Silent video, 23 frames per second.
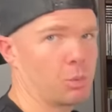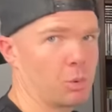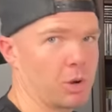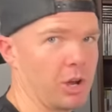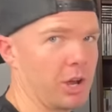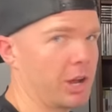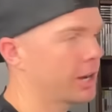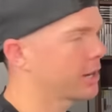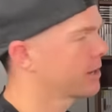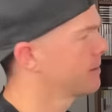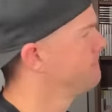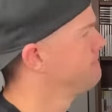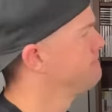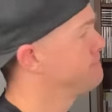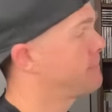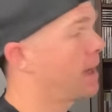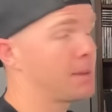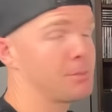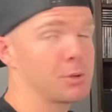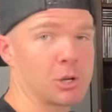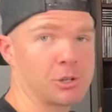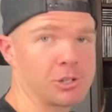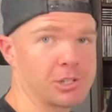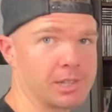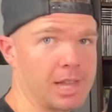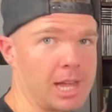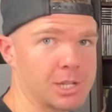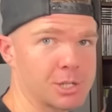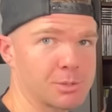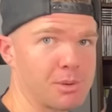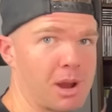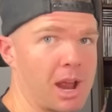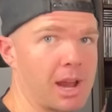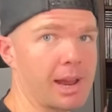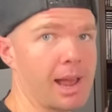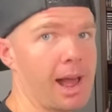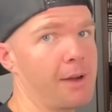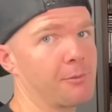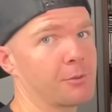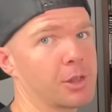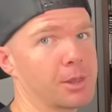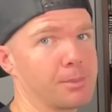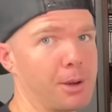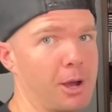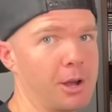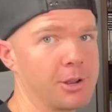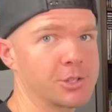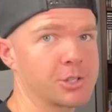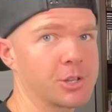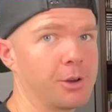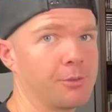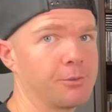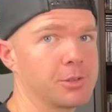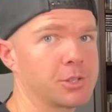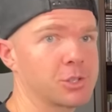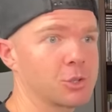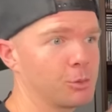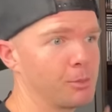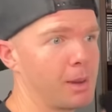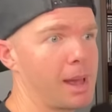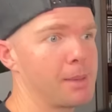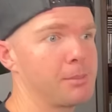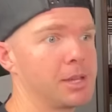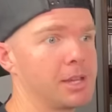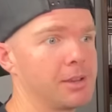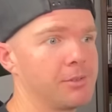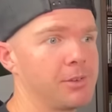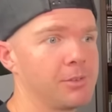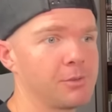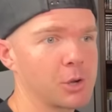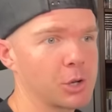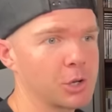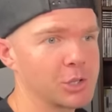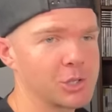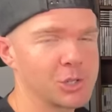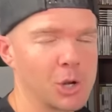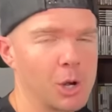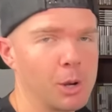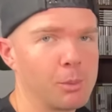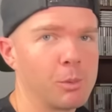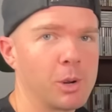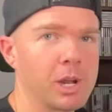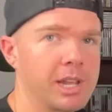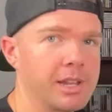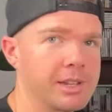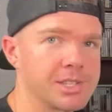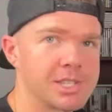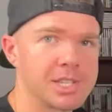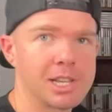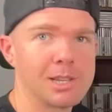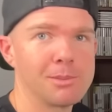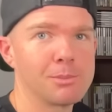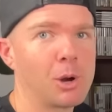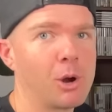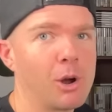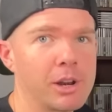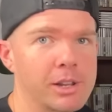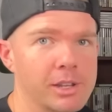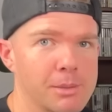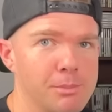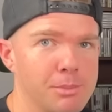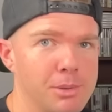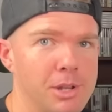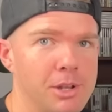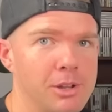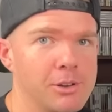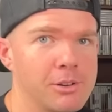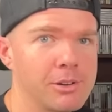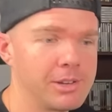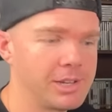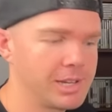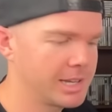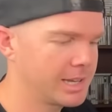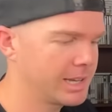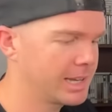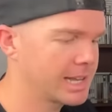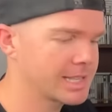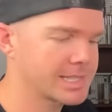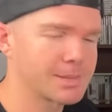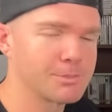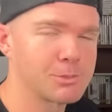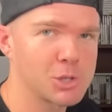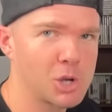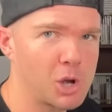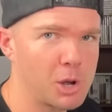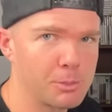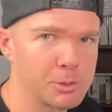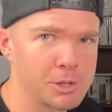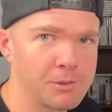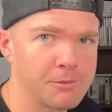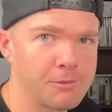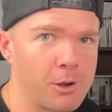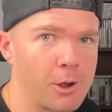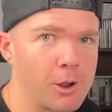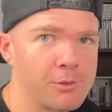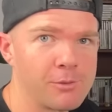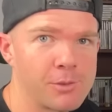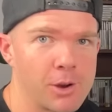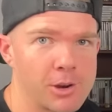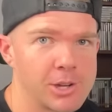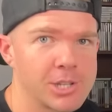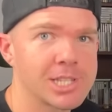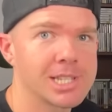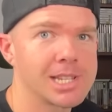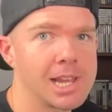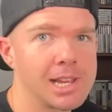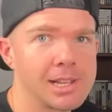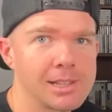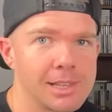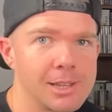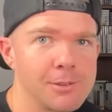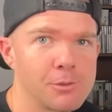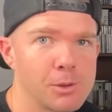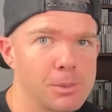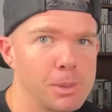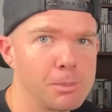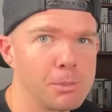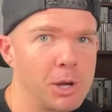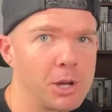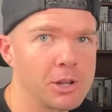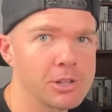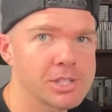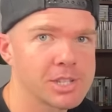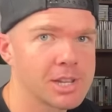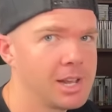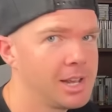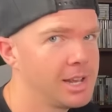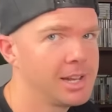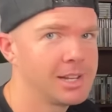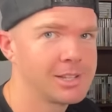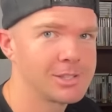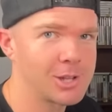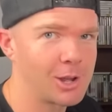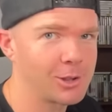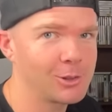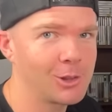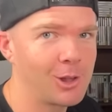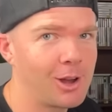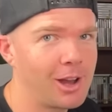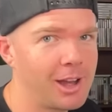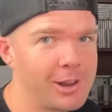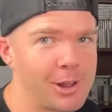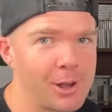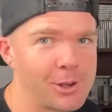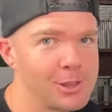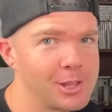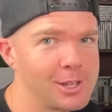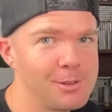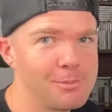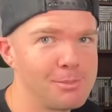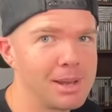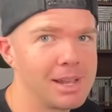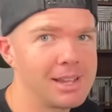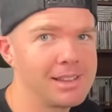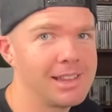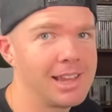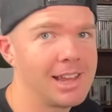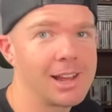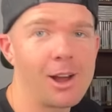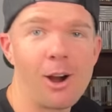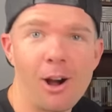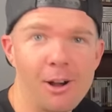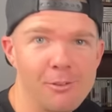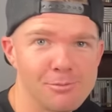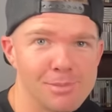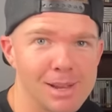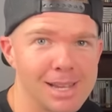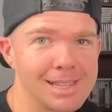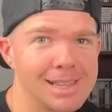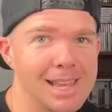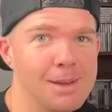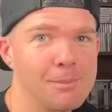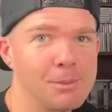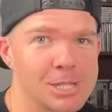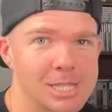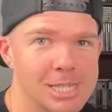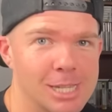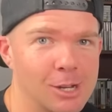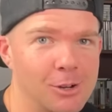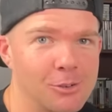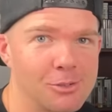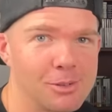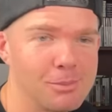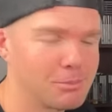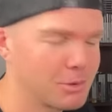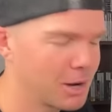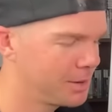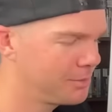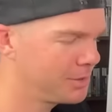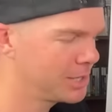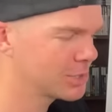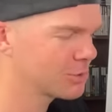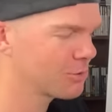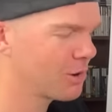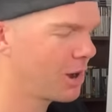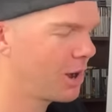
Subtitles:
at work, maybe on your lunch break after the post office, or maybe if you've got a job where you're sitting behind a computer and you can get some time on your phone very sneakily from the boss, don't lie, I know that you've been there. I've been there myself in previous